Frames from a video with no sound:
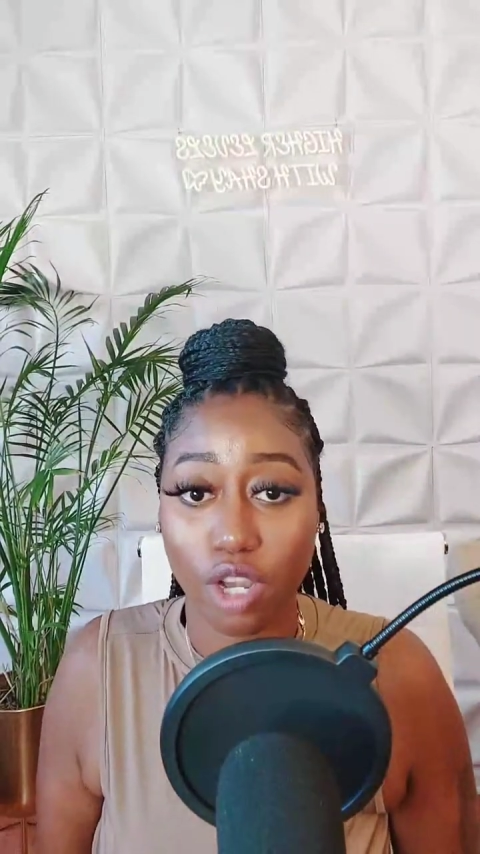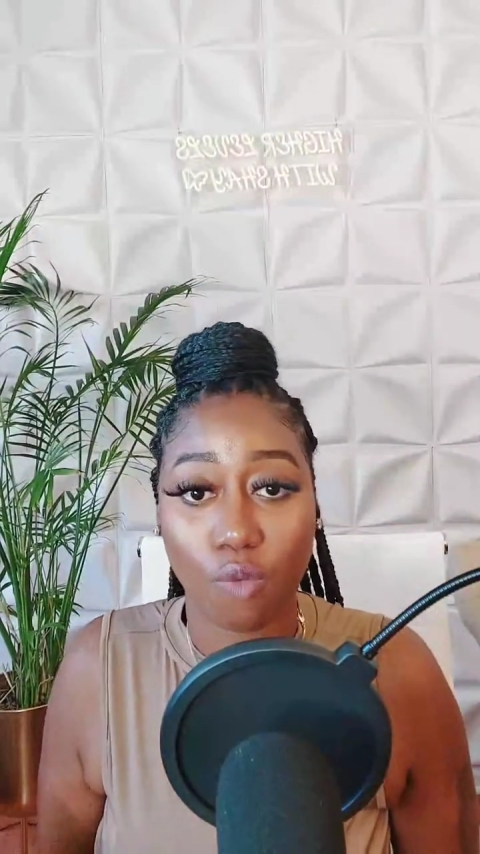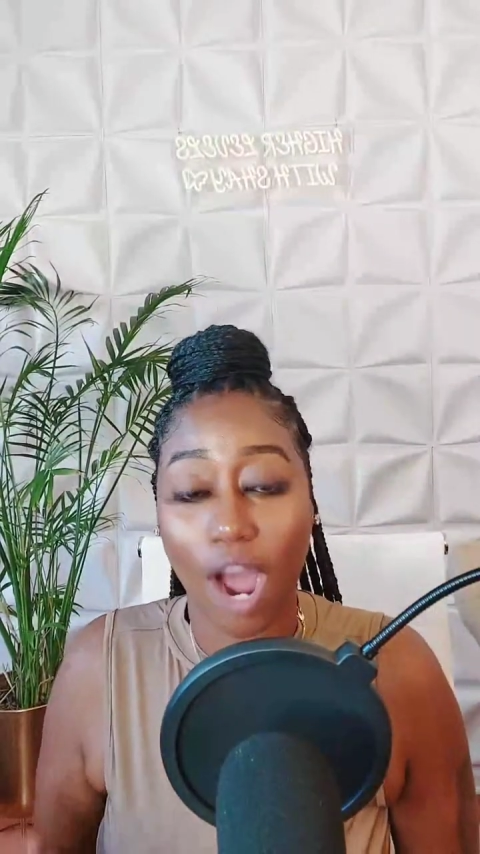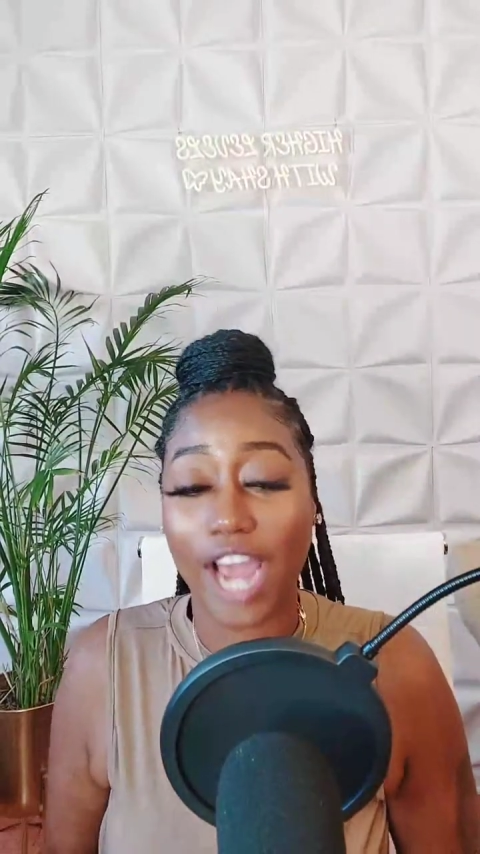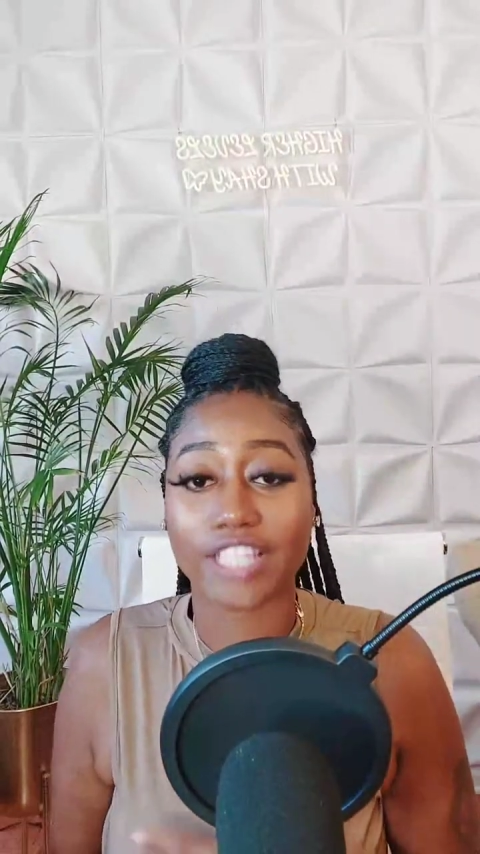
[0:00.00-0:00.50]

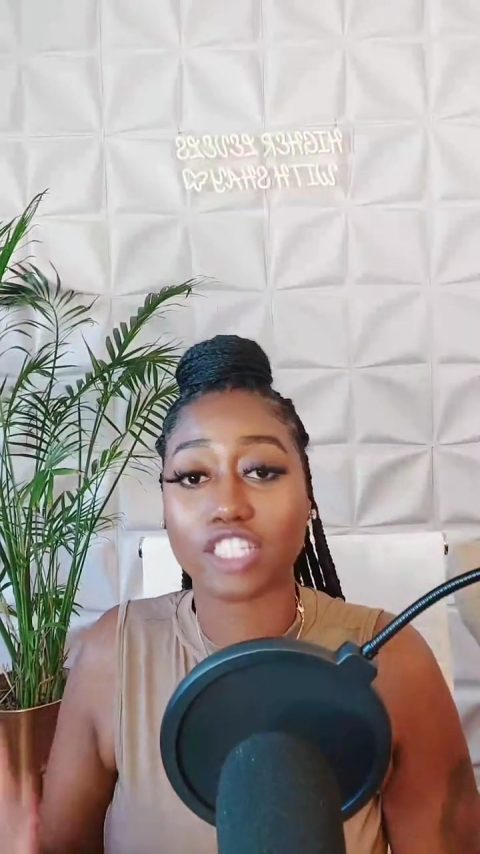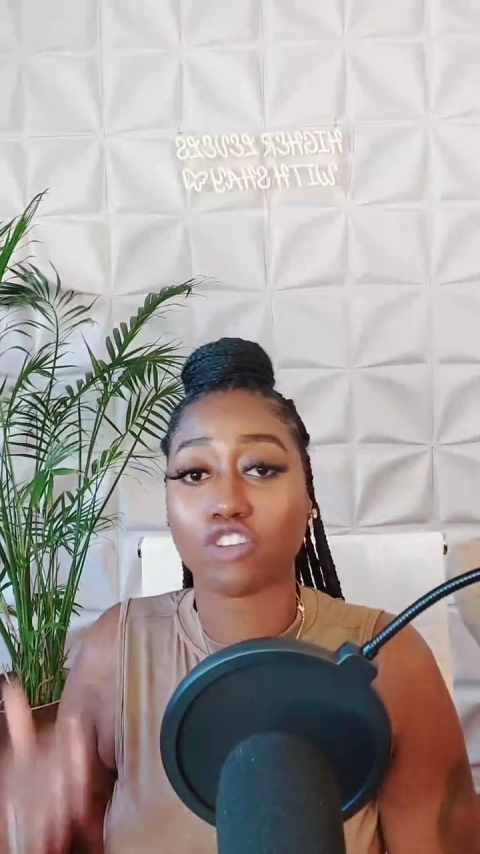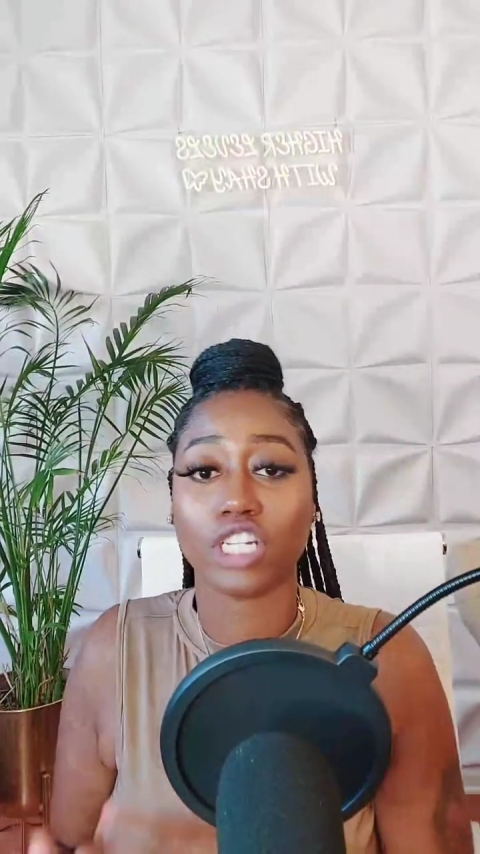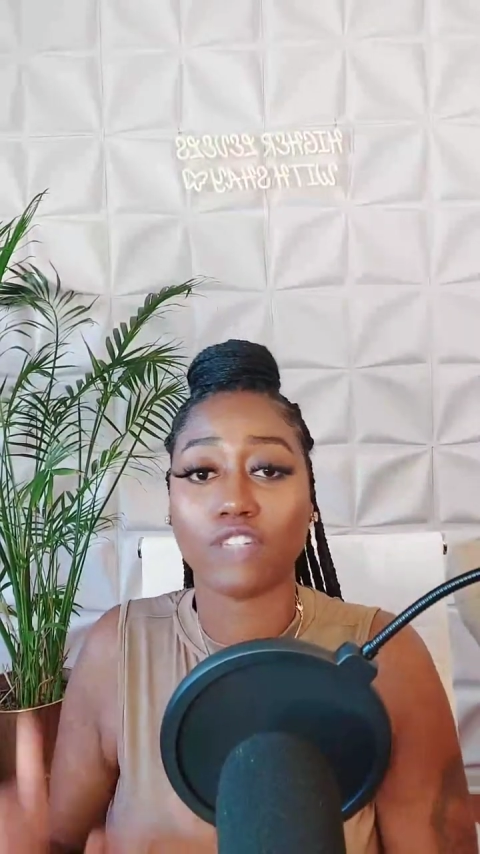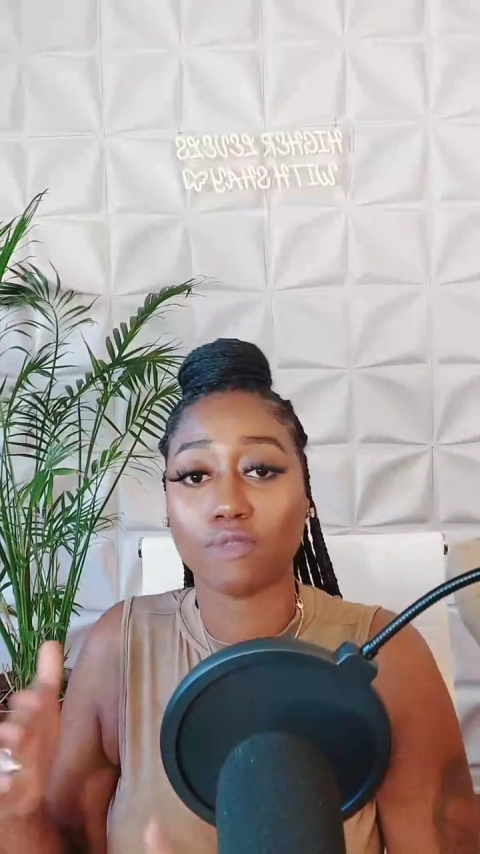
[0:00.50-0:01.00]
Why isn't
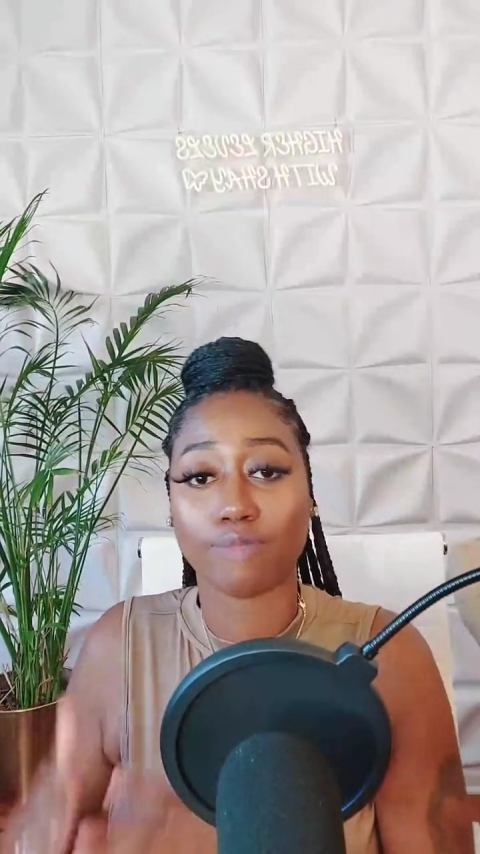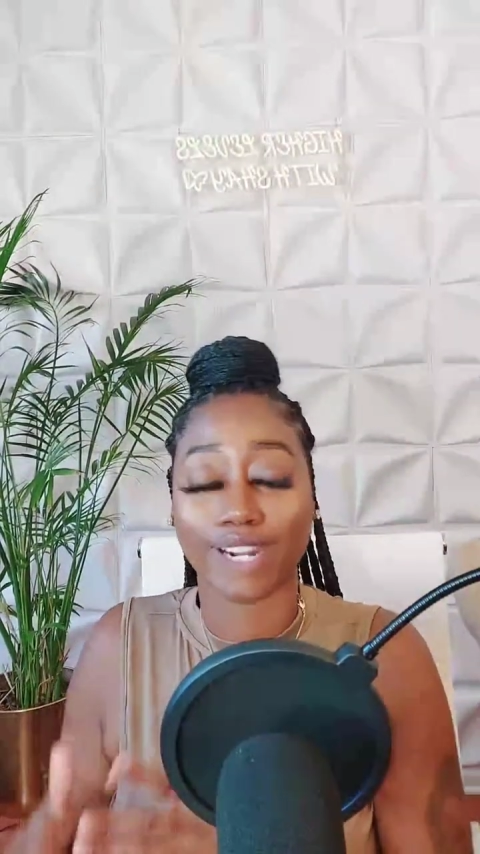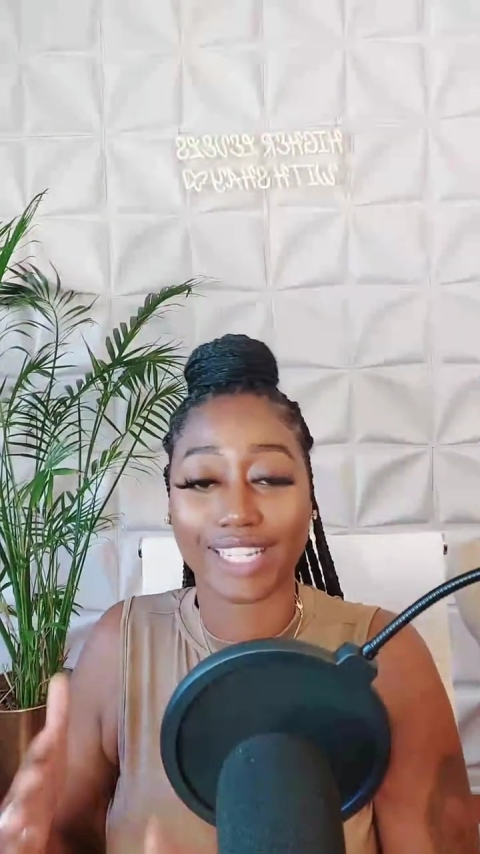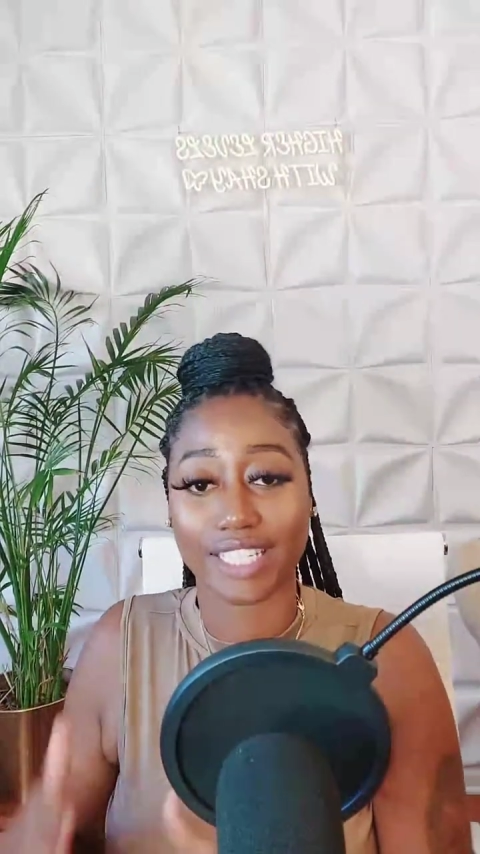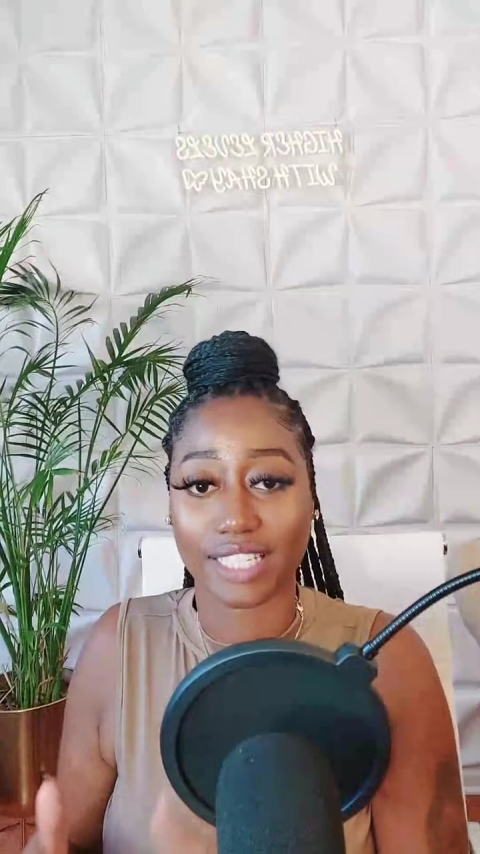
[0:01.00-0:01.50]
your liver
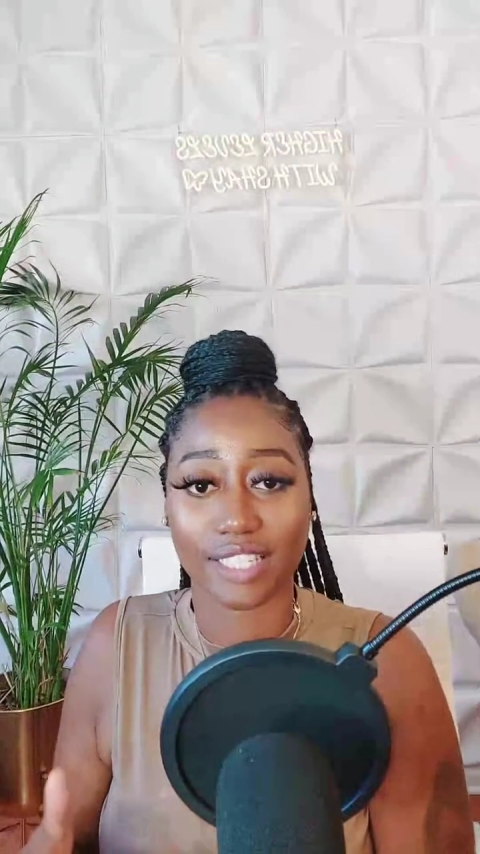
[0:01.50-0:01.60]
breaking this